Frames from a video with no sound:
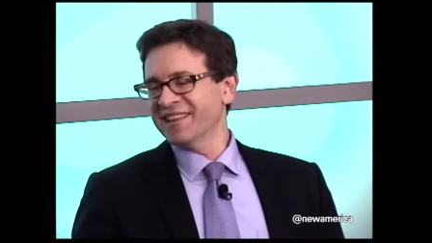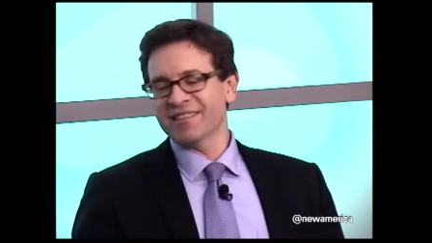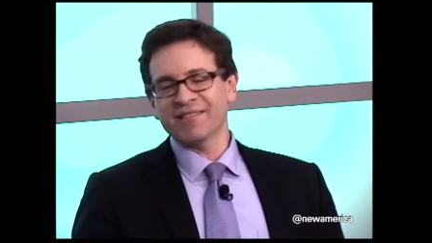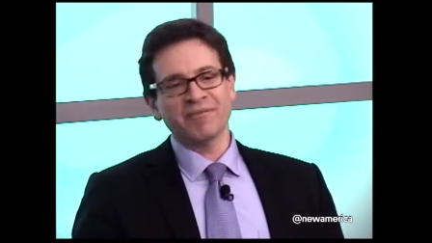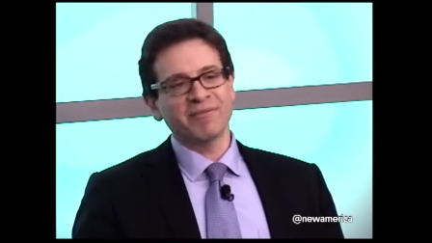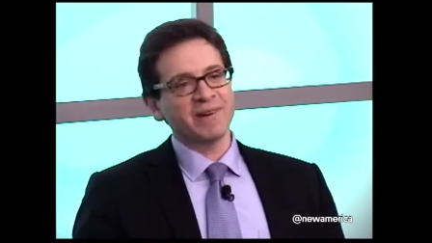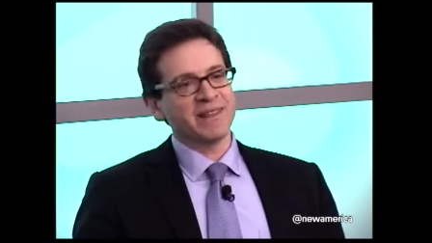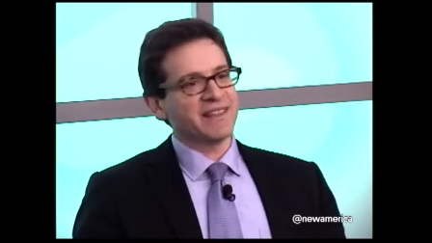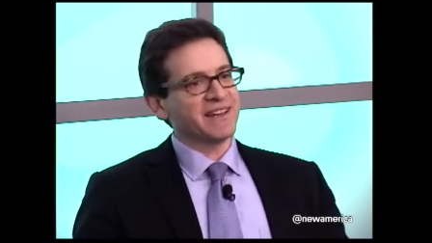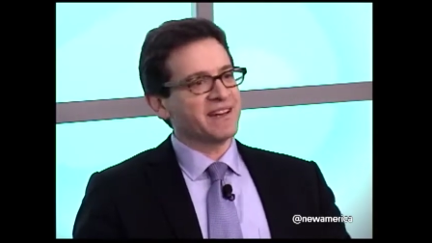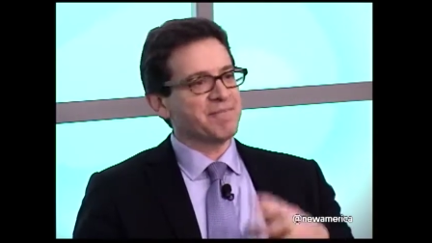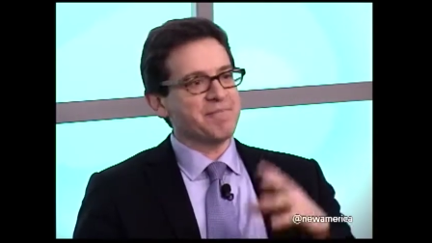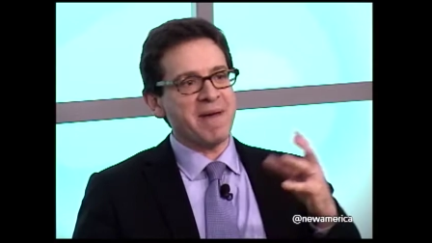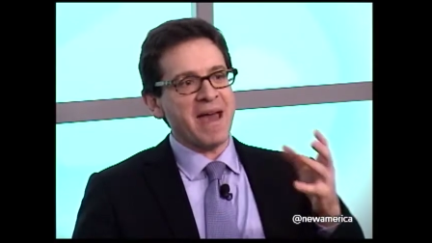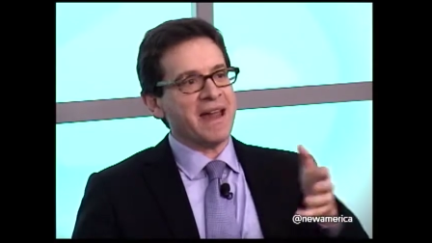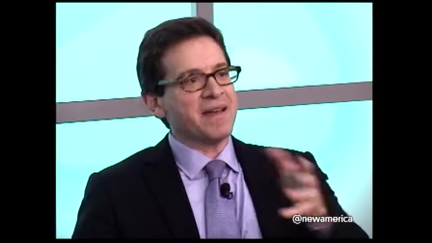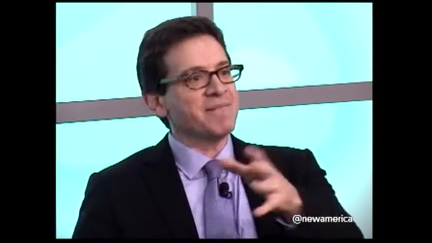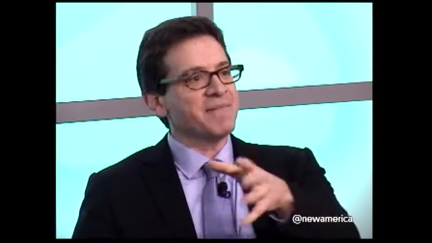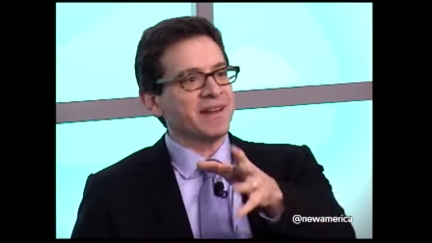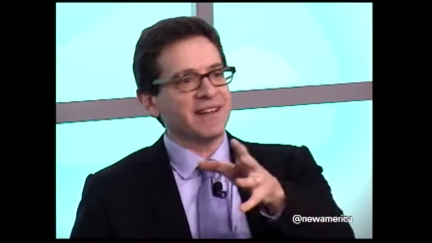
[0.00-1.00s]
with an
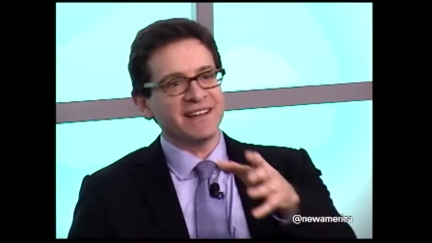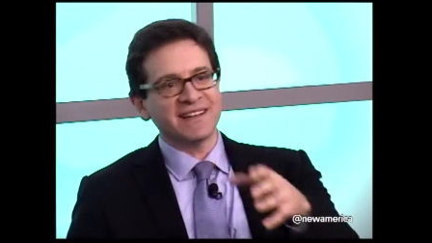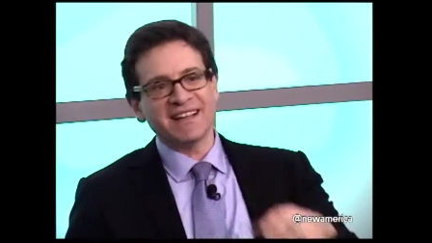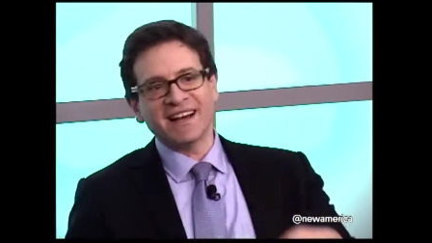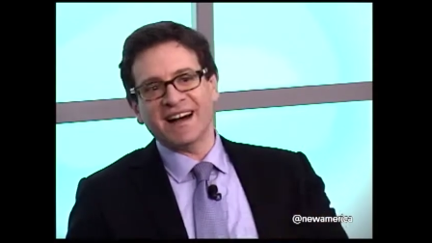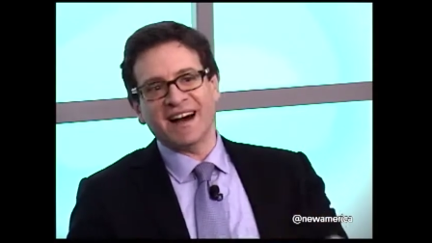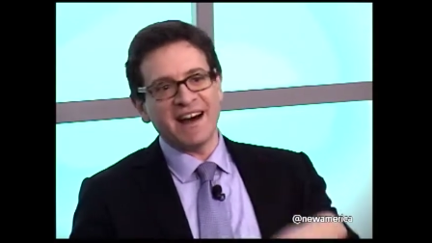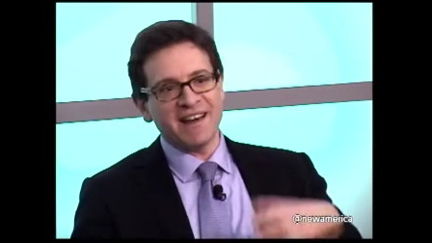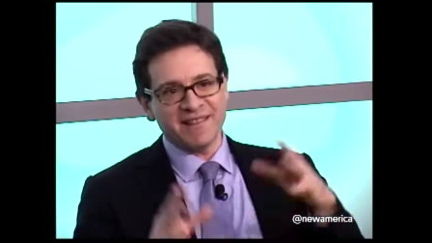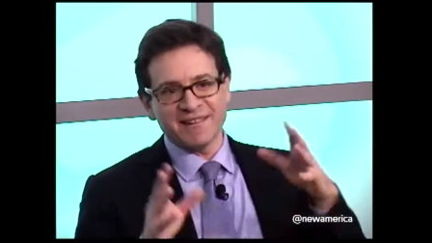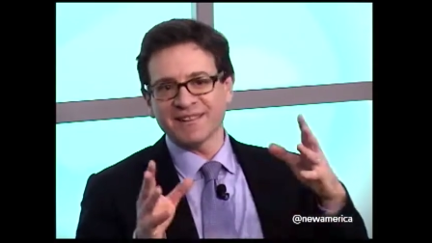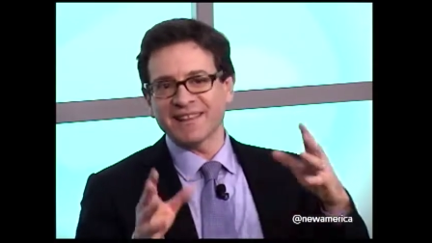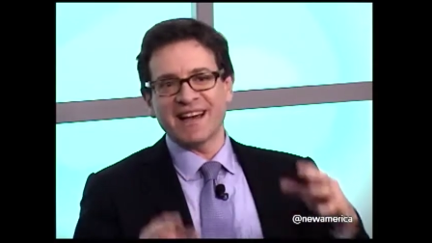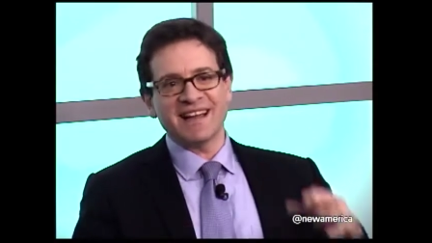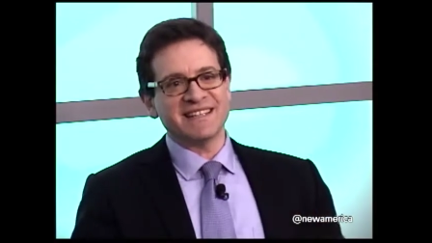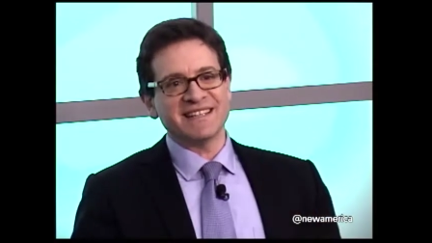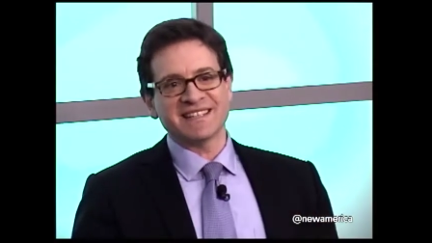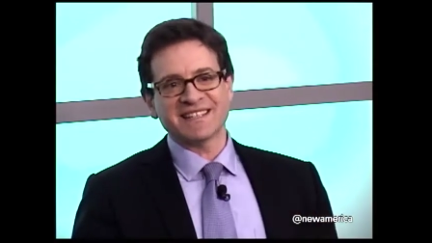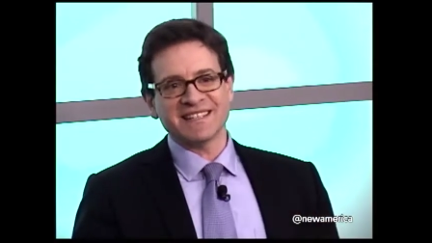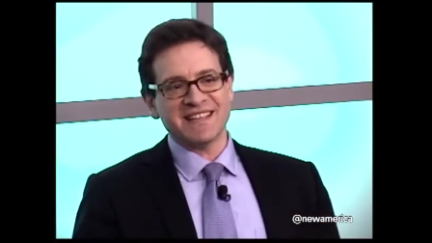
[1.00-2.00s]
amendment to other
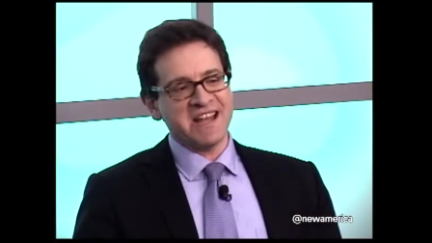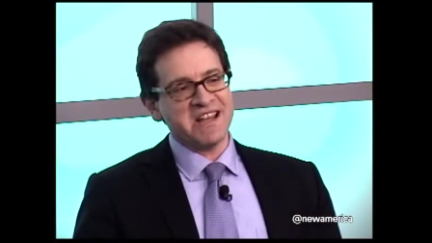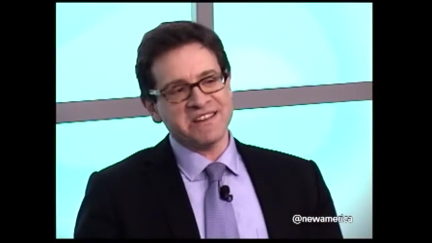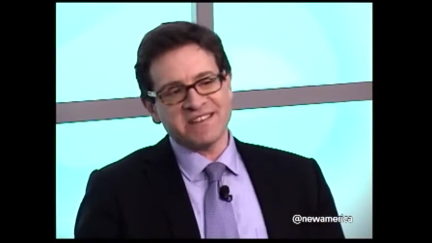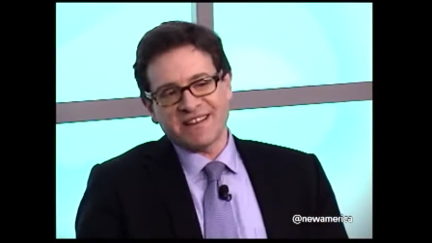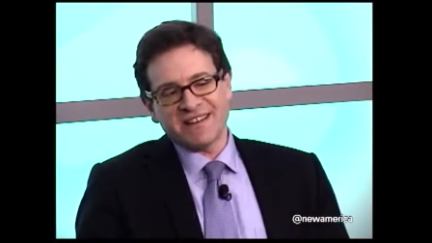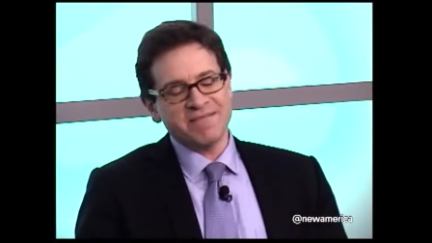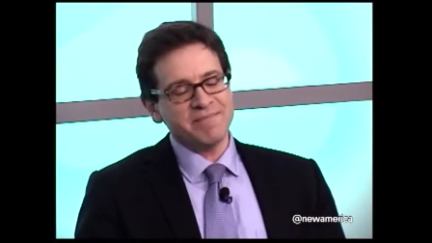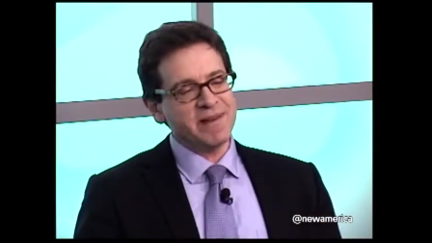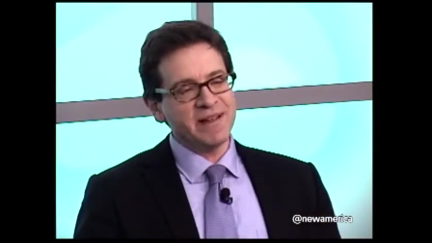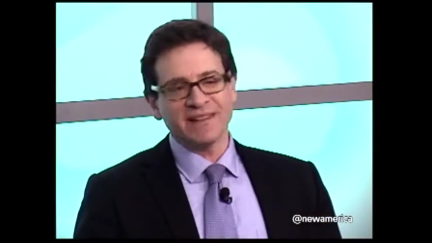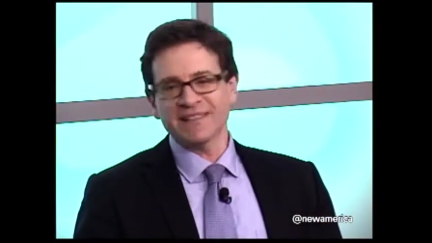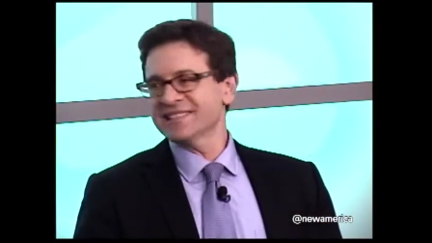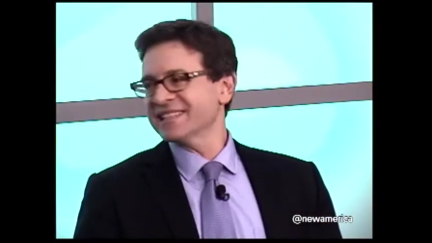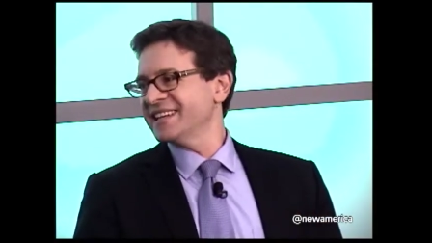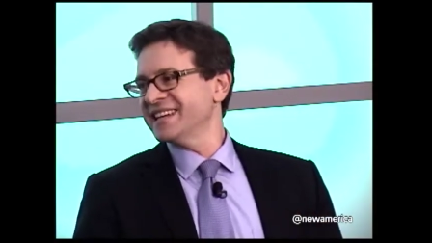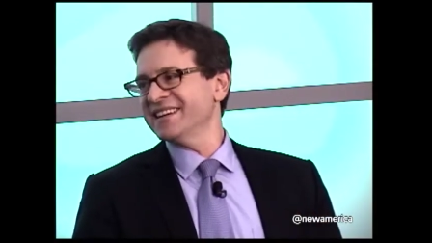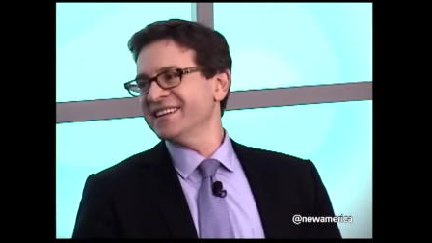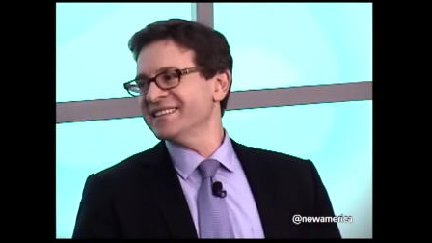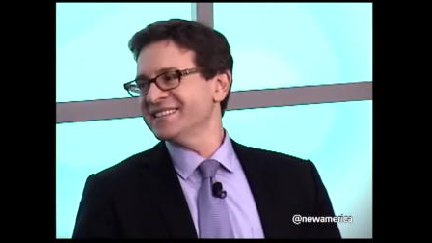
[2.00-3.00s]
legislation, and Mills
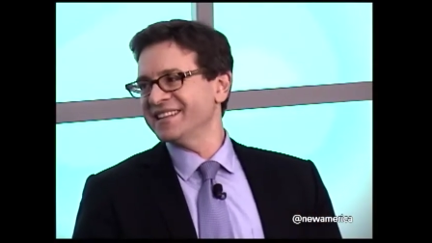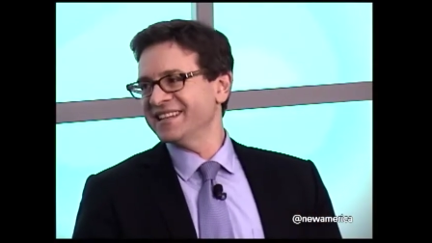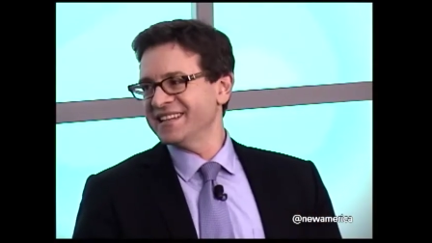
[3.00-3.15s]
kills it.